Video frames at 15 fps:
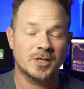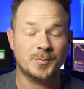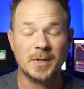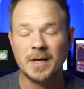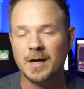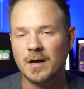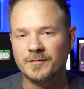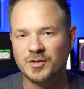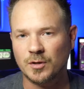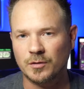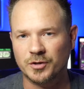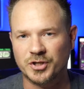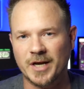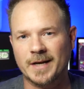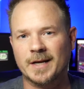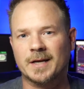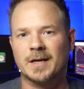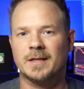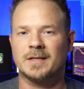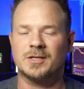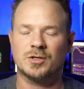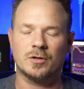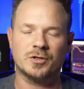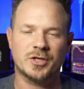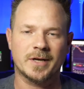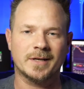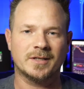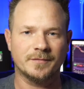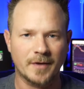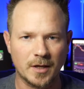Speaking of Sologenic, the
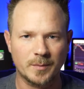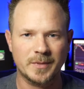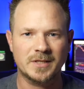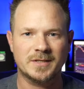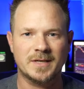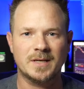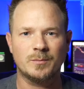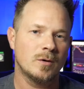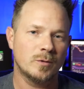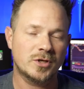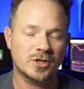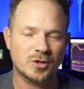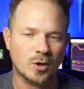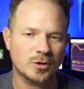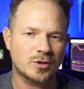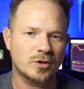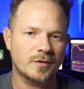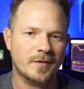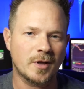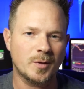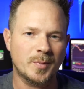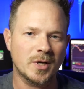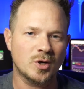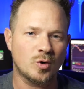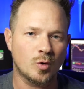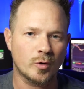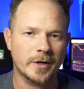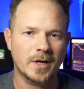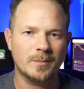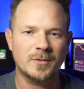Sologenic development team, which is also developing
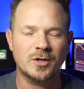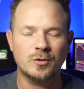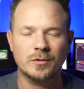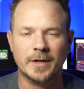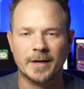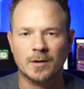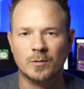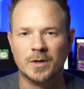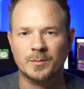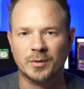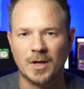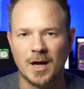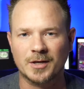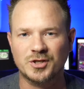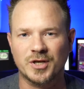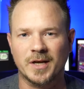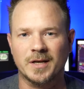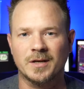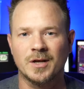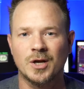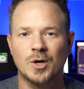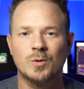Coreum, the new Layer 1 blockchain,